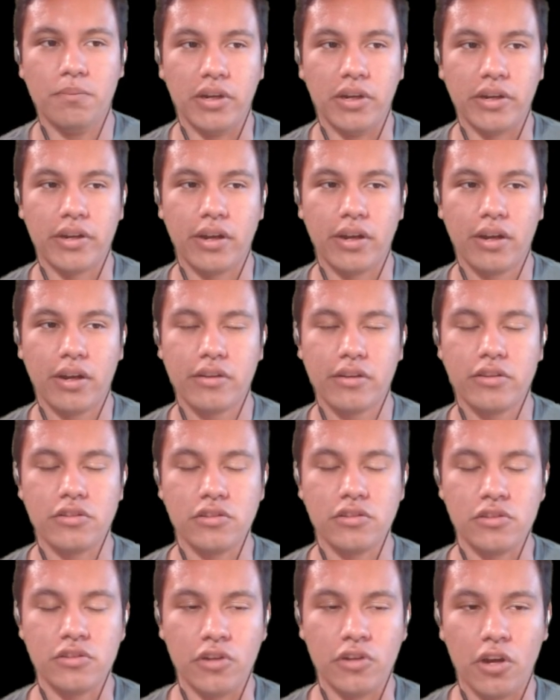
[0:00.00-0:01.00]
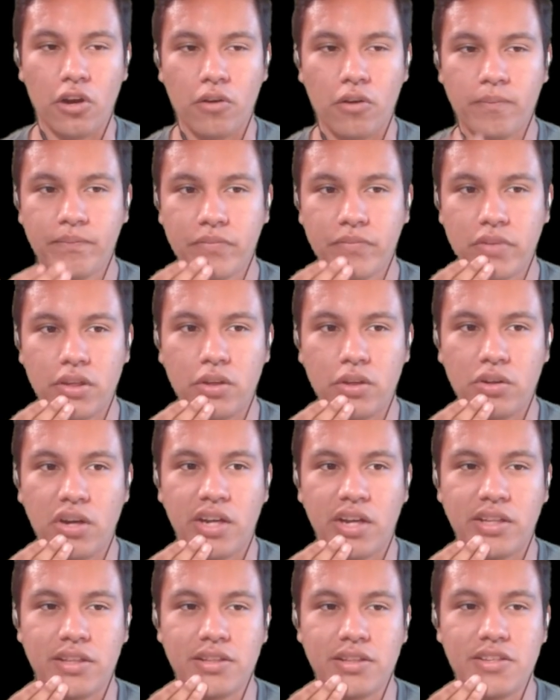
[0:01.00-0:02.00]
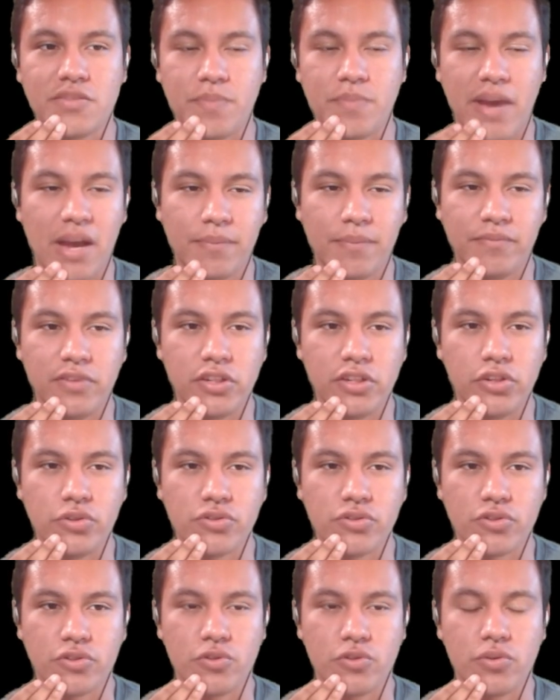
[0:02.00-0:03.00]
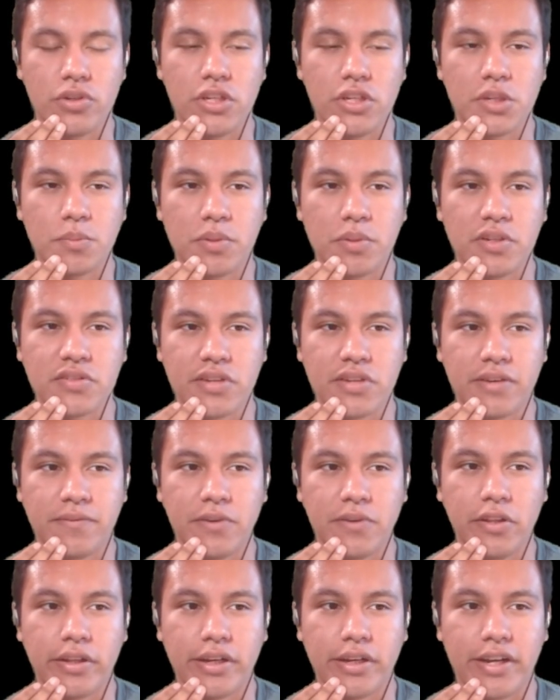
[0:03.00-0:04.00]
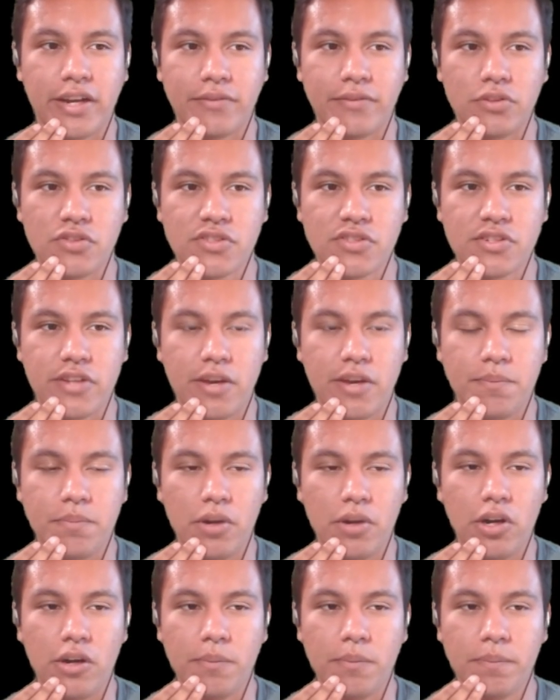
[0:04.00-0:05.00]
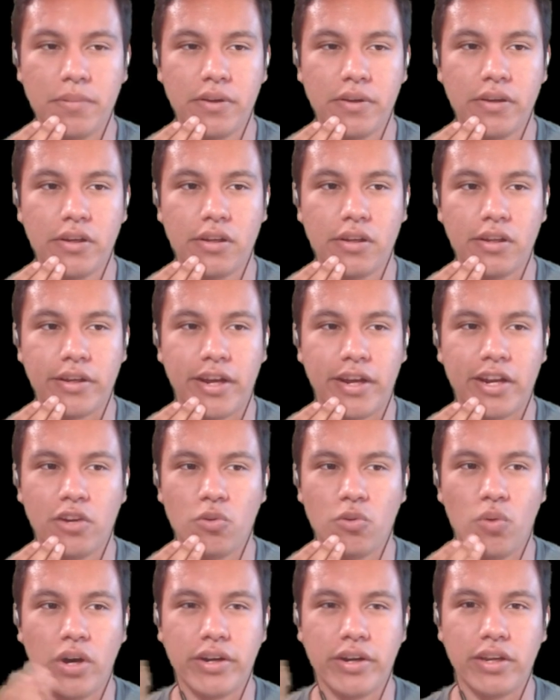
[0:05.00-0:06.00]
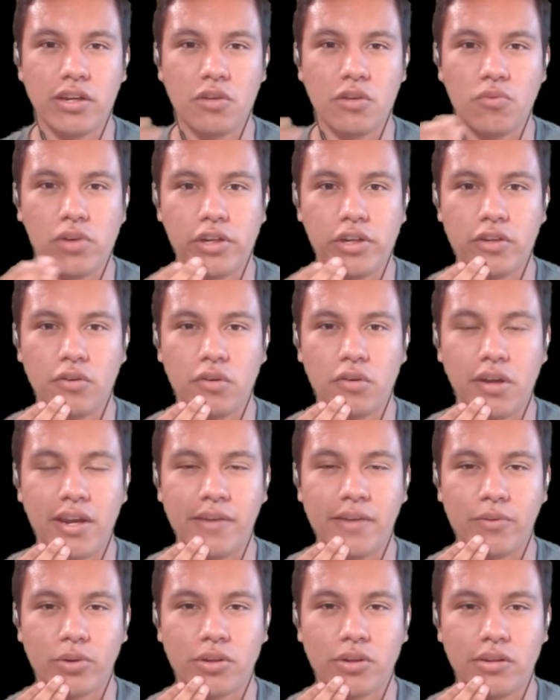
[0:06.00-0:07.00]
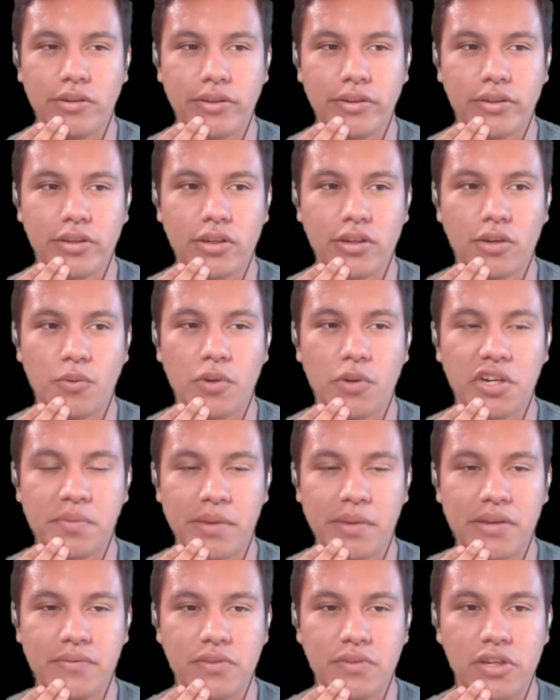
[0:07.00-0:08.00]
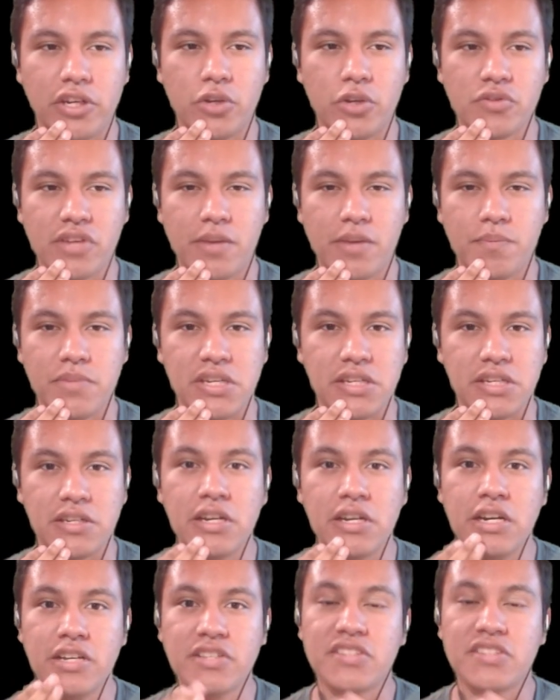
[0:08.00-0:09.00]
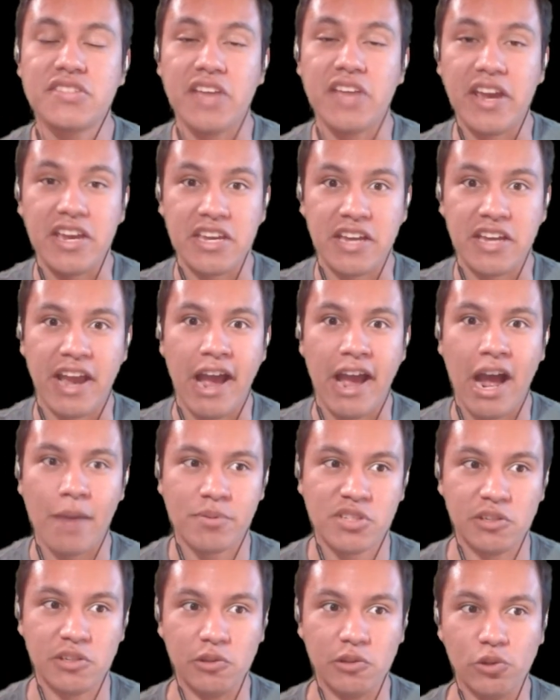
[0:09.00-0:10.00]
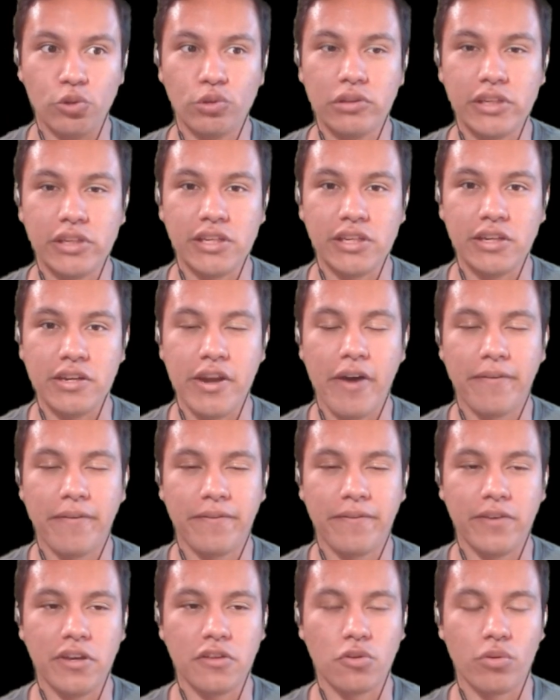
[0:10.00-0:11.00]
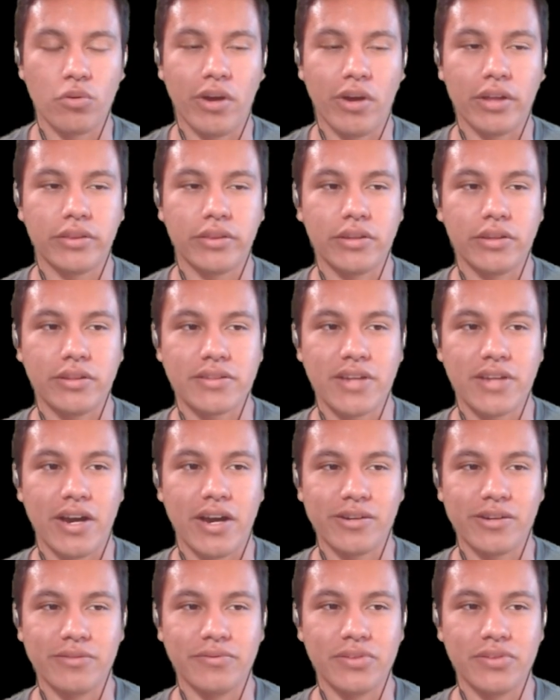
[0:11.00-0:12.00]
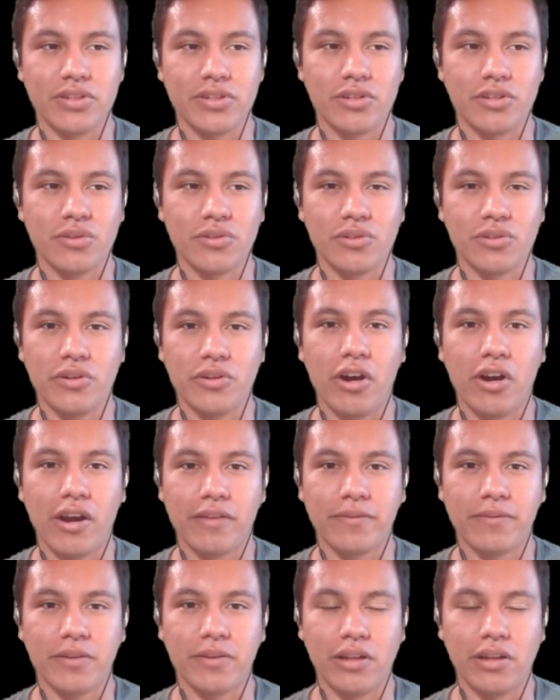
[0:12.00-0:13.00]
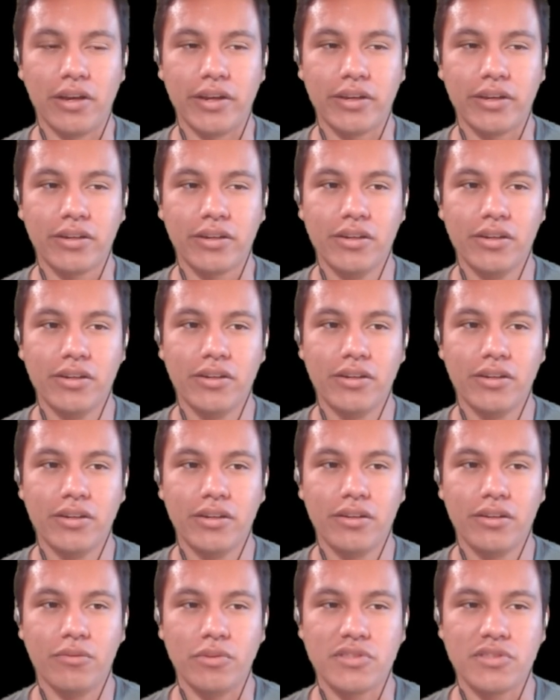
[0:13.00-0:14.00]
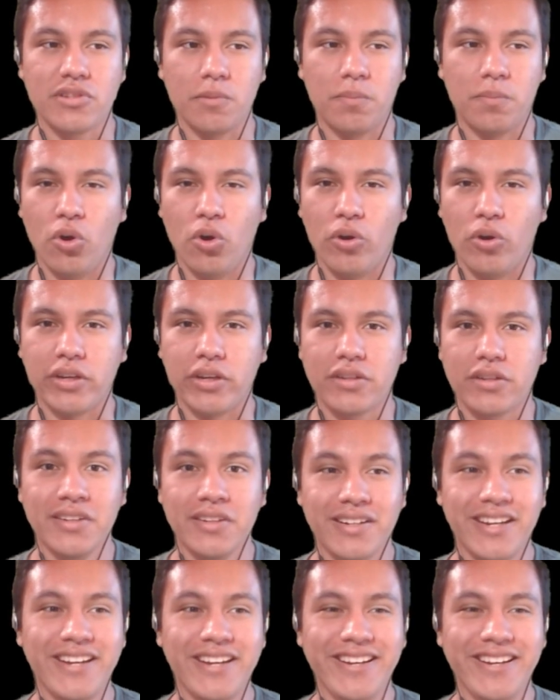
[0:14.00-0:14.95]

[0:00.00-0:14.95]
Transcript: But, I think these map videos are unique because I feel like I have to step up. Like, I don't want anyone ever clicking on one of my videos and me saying absolutely nothing throughout the entire video, I feel like, what's the point,